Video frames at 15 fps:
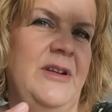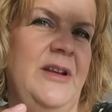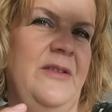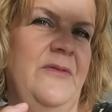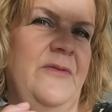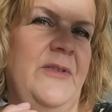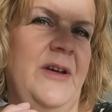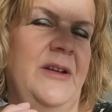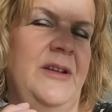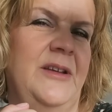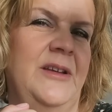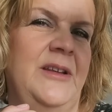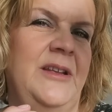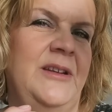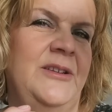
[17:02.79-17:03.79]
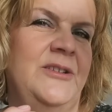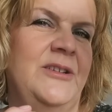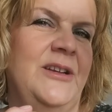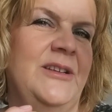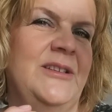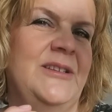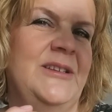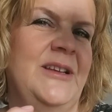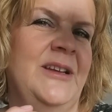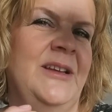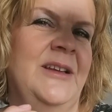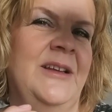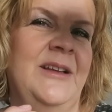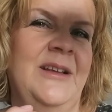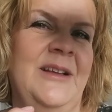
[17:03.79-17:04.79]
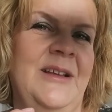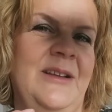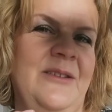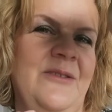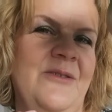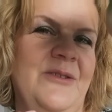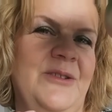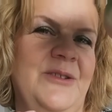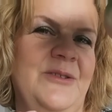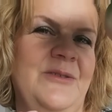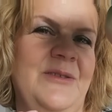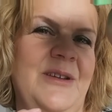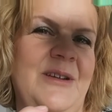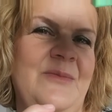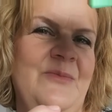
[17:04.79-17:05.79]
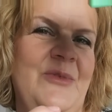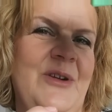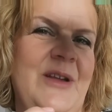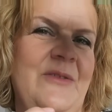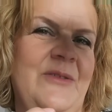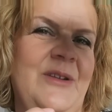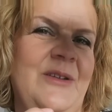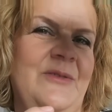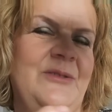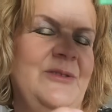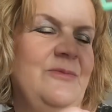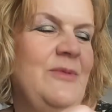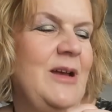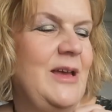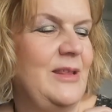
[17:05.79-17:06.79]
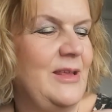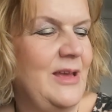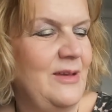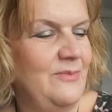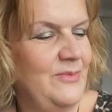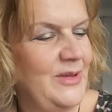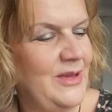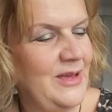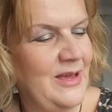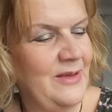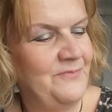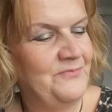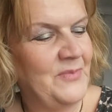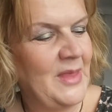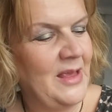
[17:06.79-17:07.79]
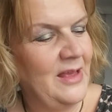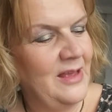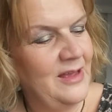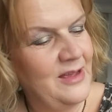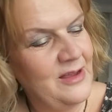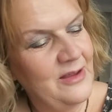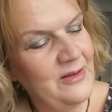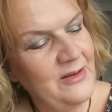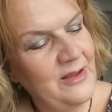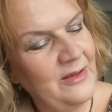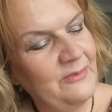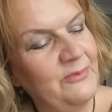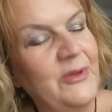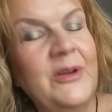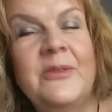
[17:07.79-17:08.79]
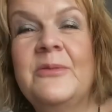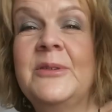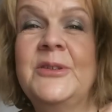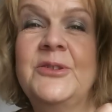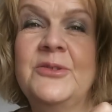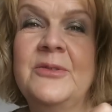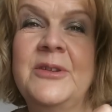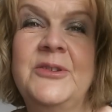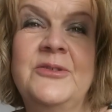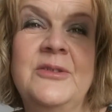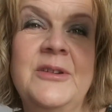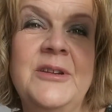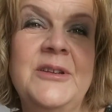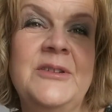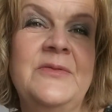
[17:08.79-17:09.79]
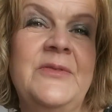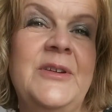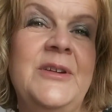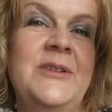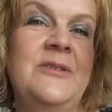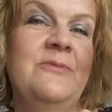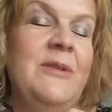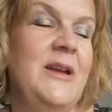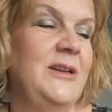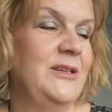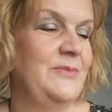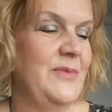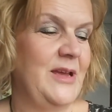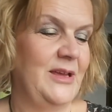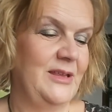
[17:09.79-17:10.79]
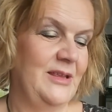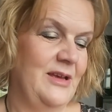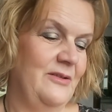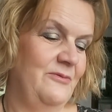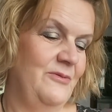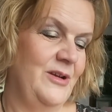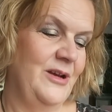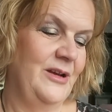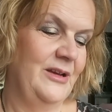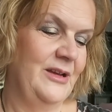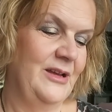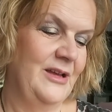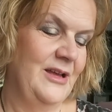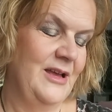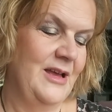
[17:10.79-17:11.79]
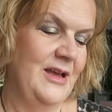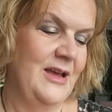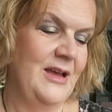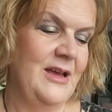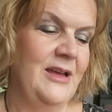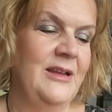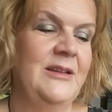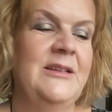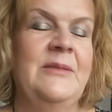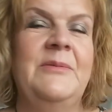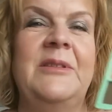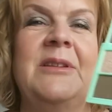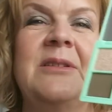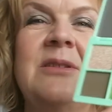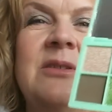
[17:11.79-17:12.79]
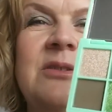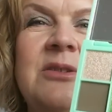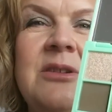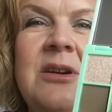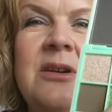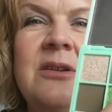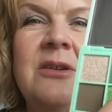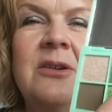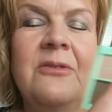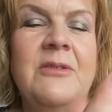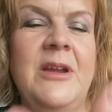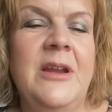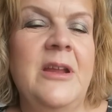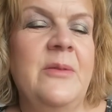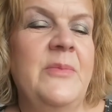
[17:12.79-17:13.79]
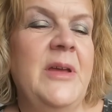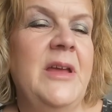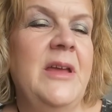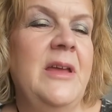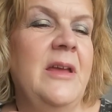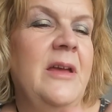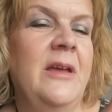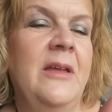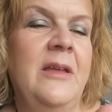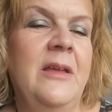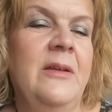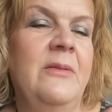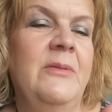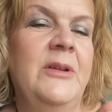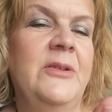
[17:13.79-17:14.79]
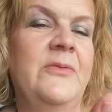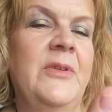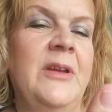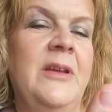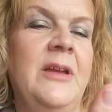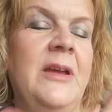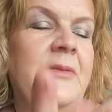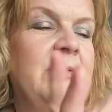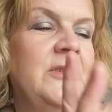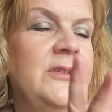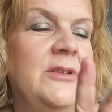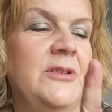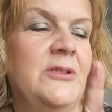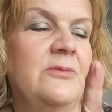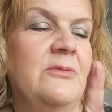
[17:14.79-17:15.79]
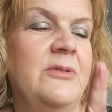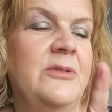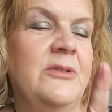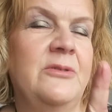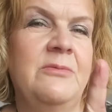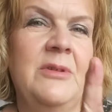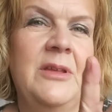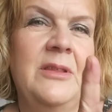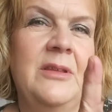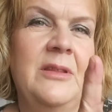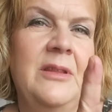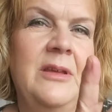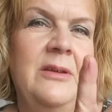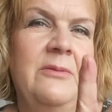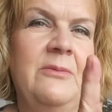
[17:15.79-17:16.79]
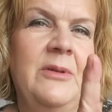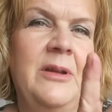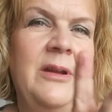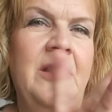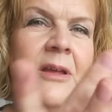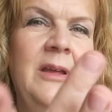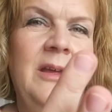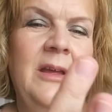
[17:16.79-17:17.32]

really fun and interesting. Not sure that I'm brave enough to wear that, but I'm going to enjoy trying to find a way to make that work. And this darker green up here, which finger haven't I swatched with, that one